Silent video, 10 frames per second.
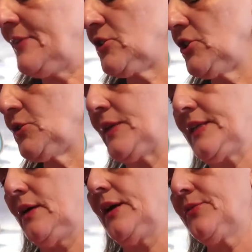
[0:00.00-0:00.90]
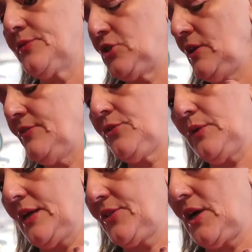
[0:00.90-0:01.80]
have shirts right now. I should have
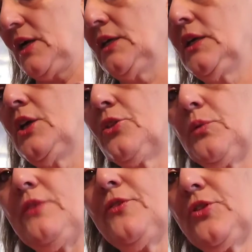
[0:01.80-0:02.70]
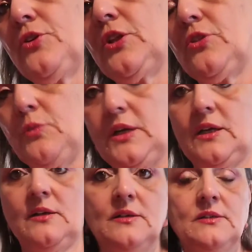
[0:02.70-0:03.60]
three, I thought. Three for
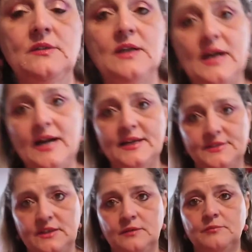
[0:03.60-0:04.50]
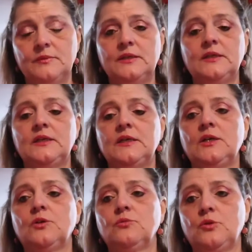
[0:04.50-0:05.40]
33 on um,
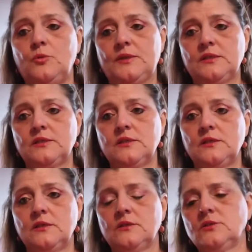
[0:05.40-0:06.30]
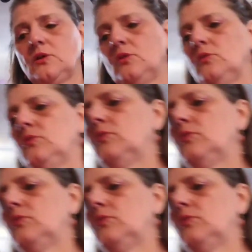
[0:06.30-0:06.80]
Roaman's. So